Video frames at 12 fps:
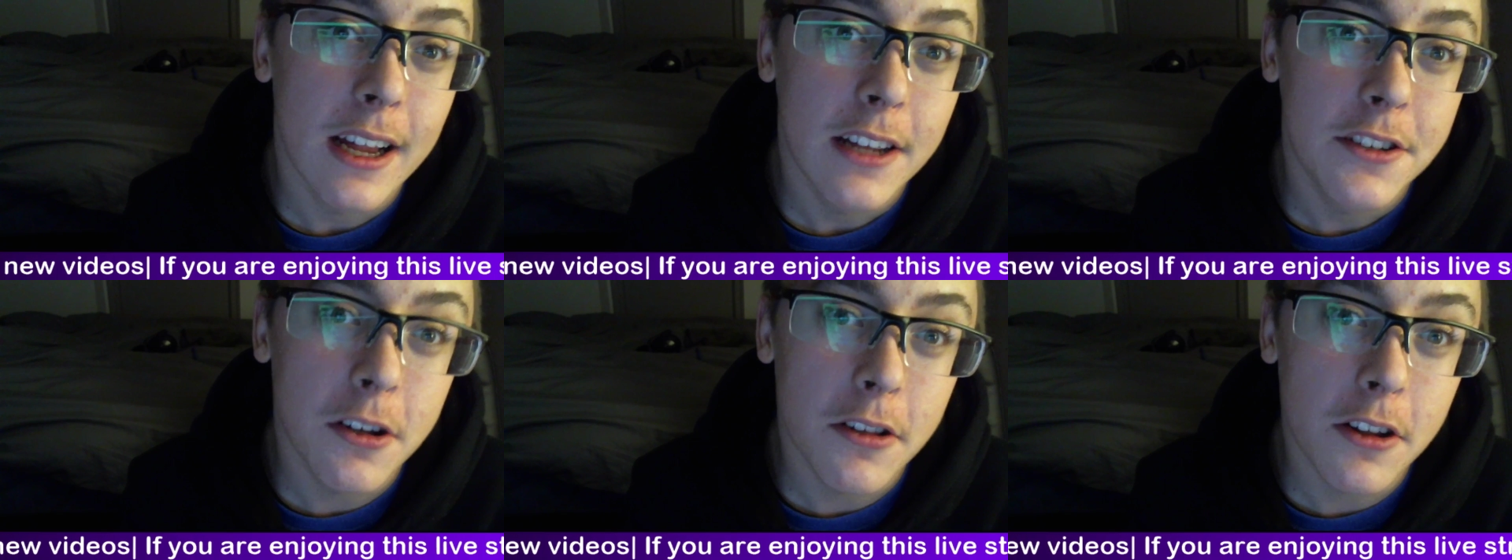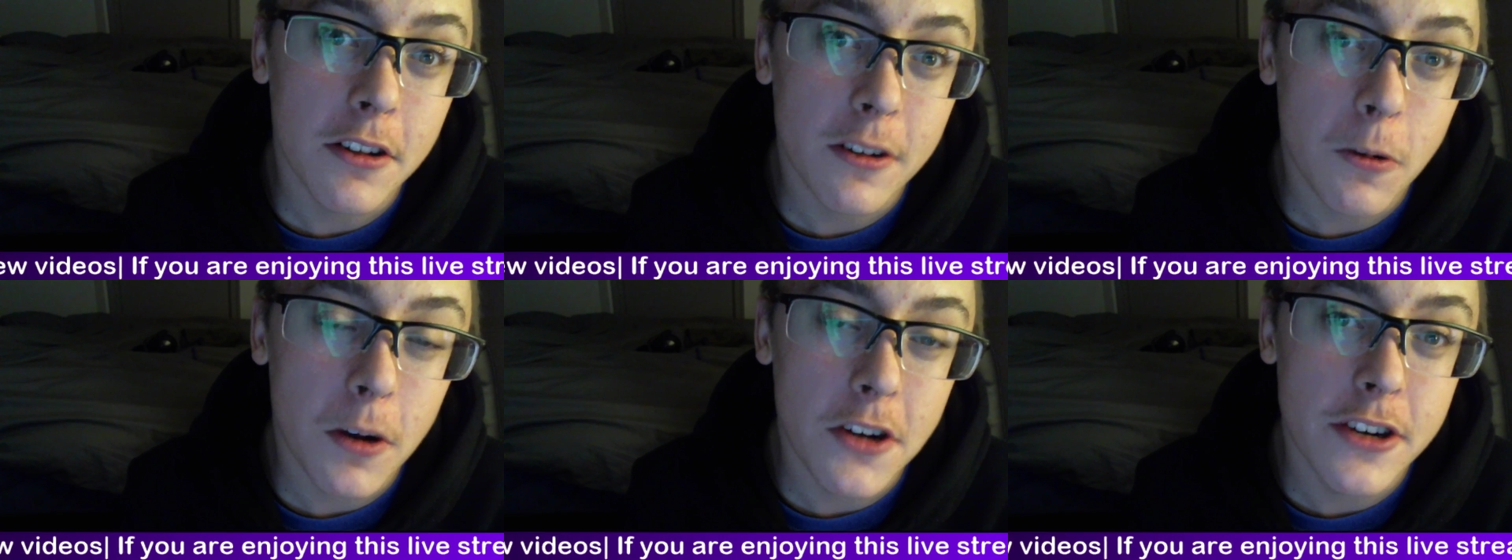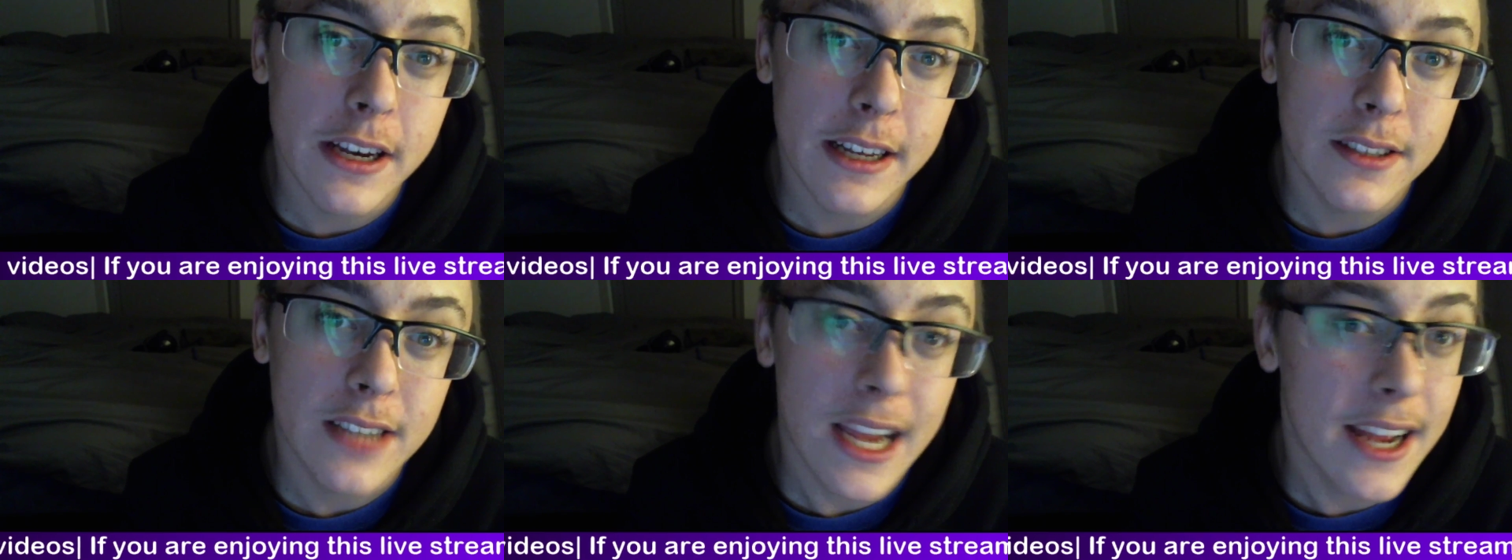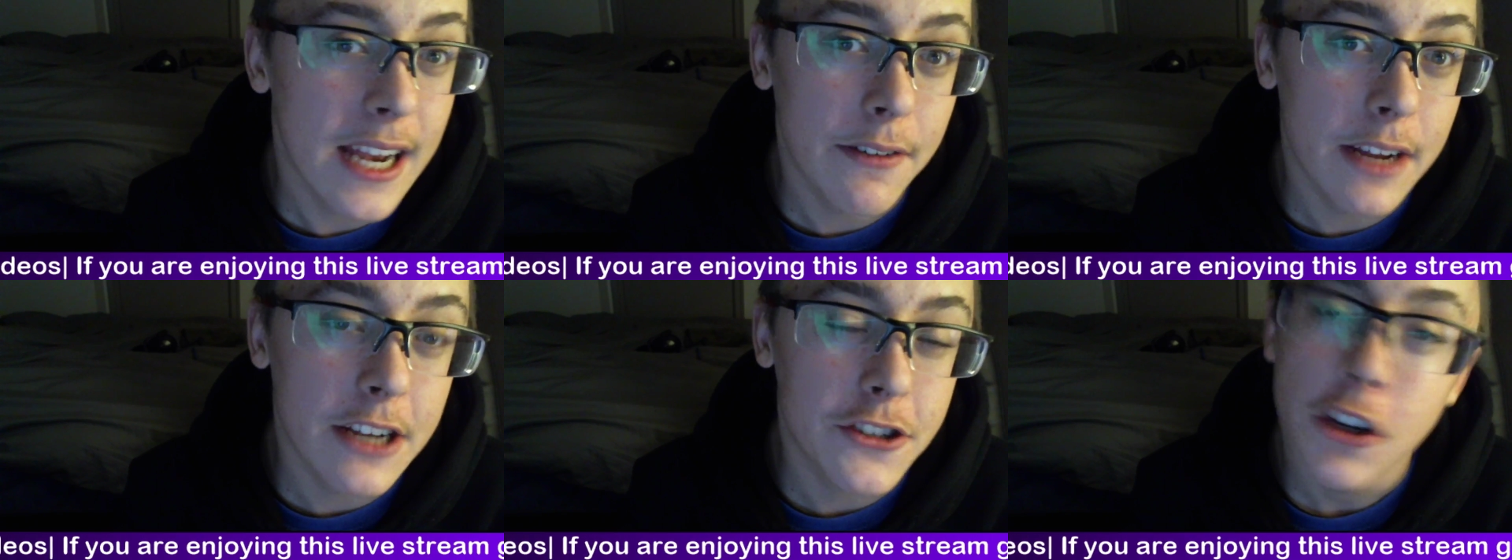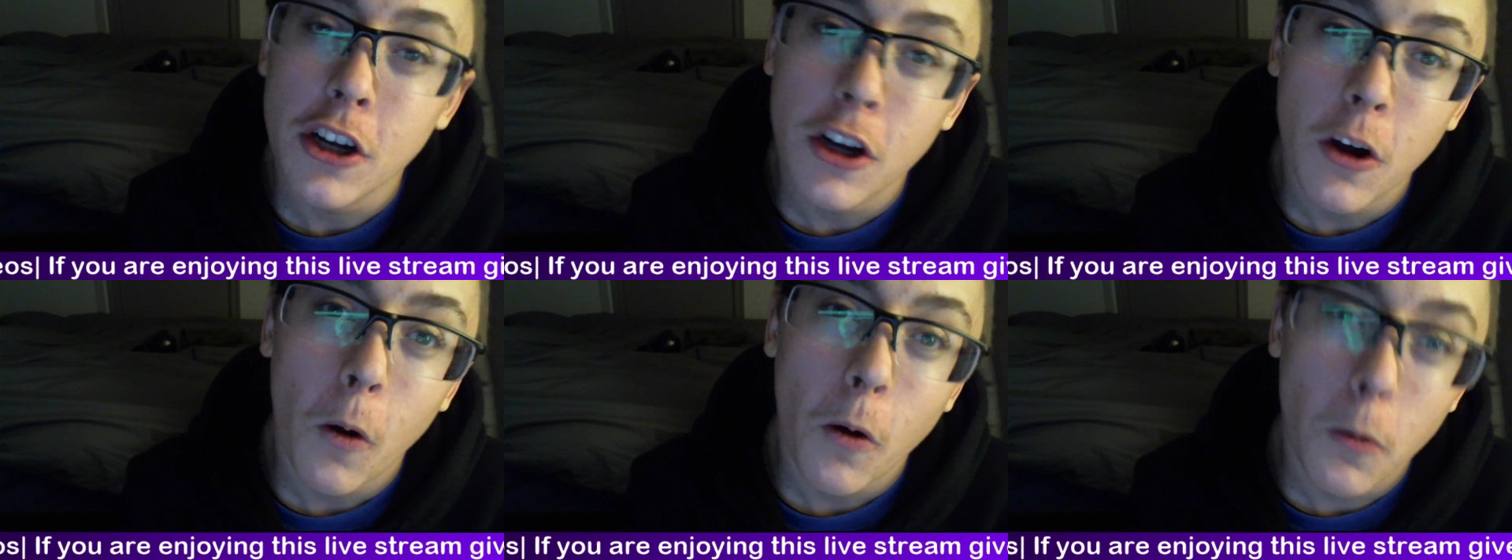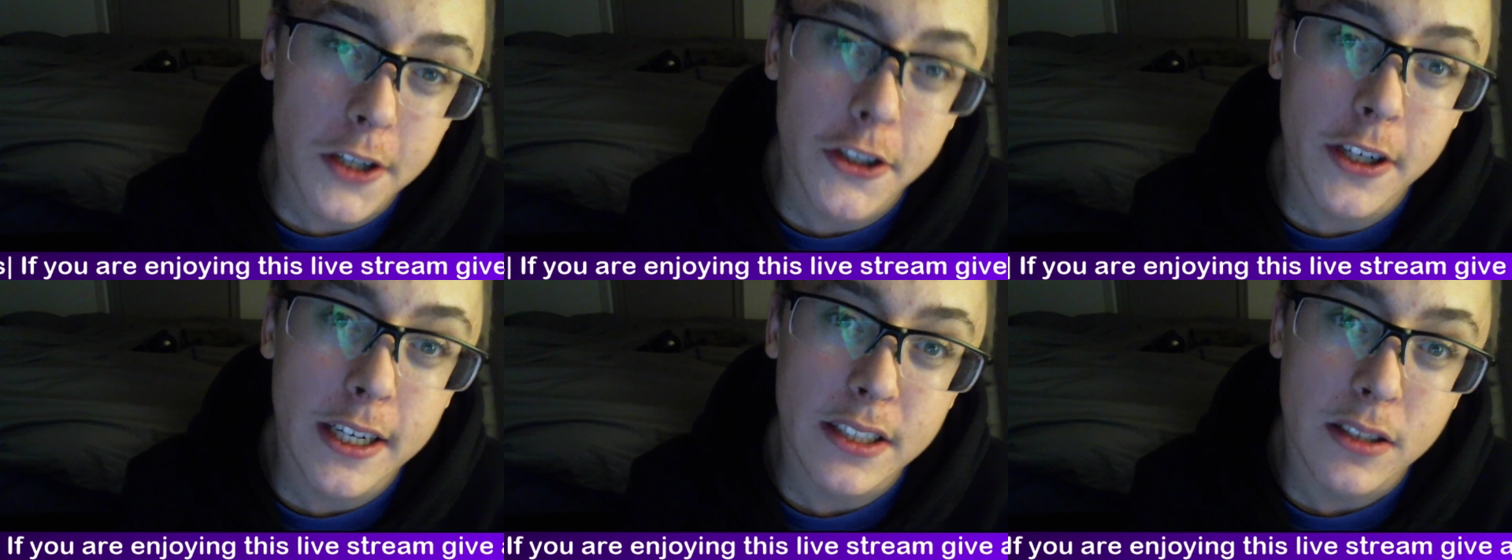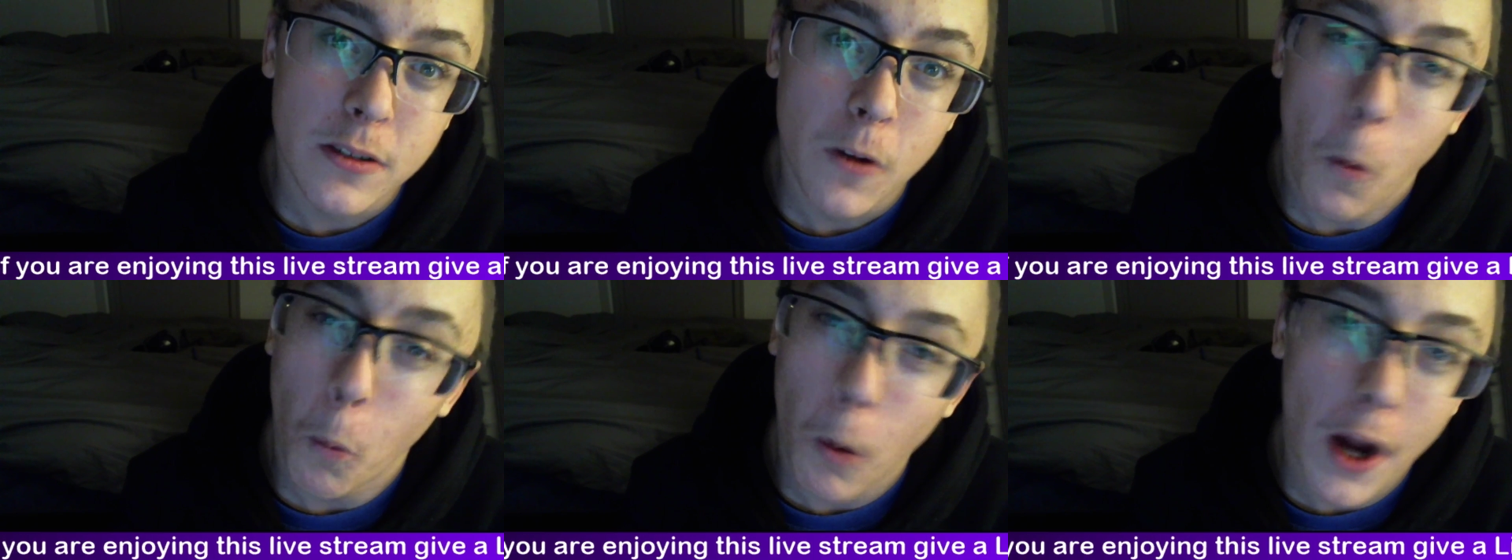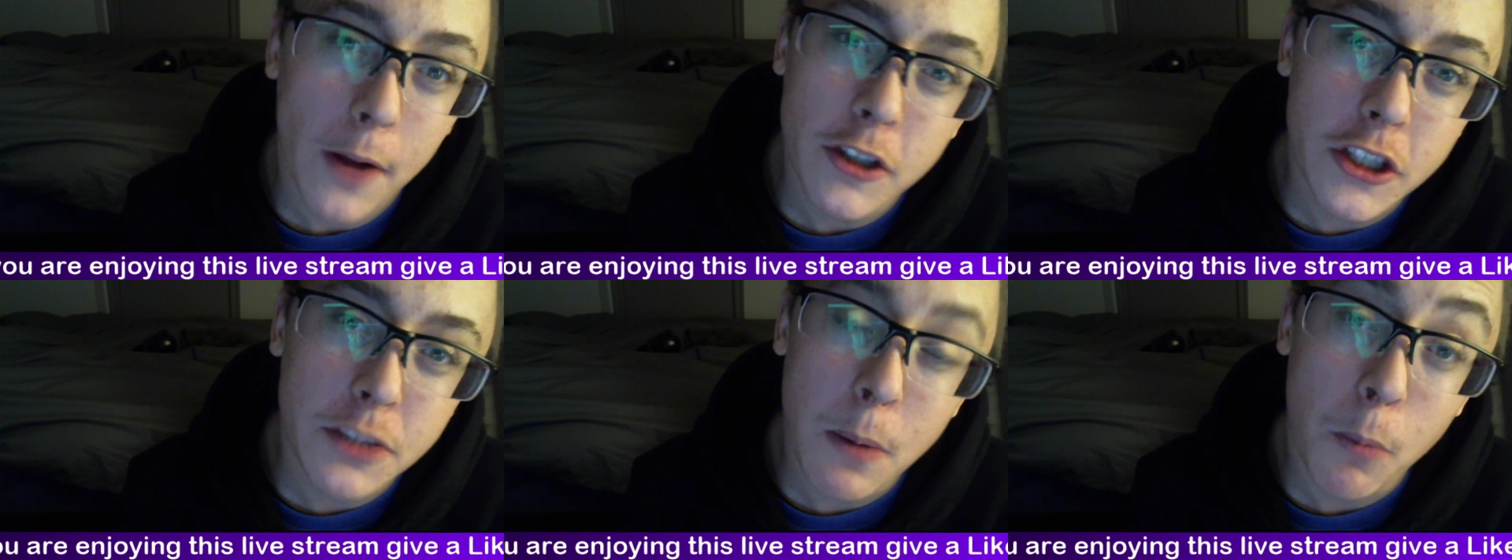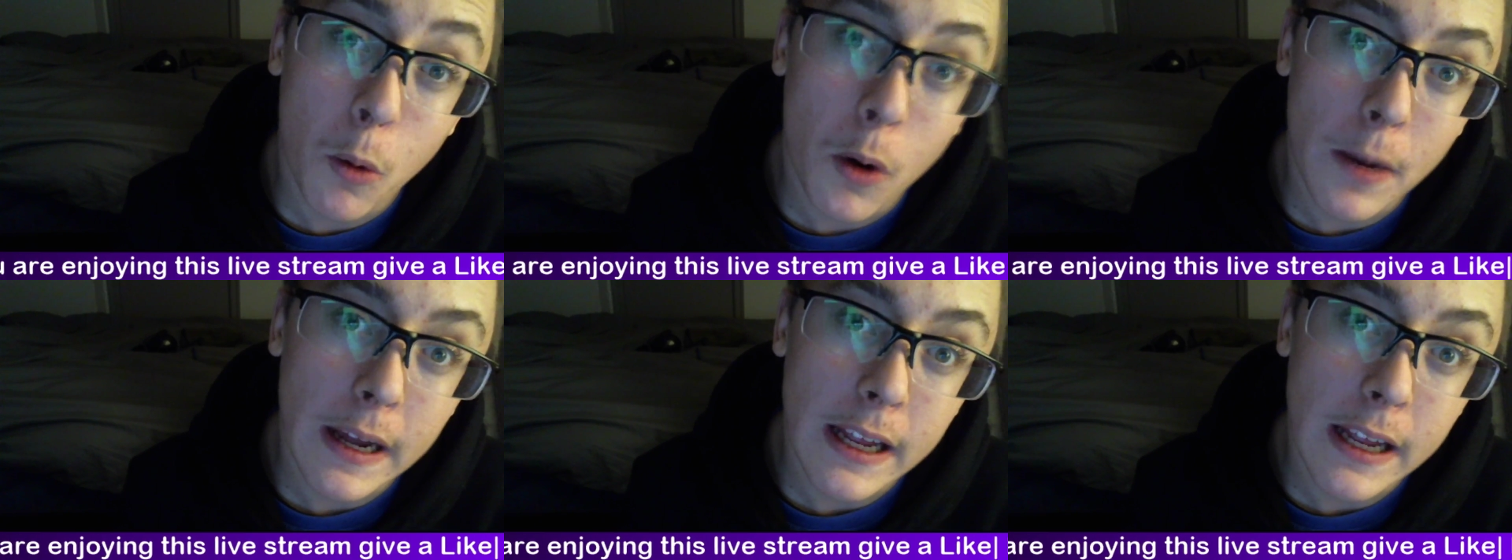So the question is, and navigation, question is, why would you spend more money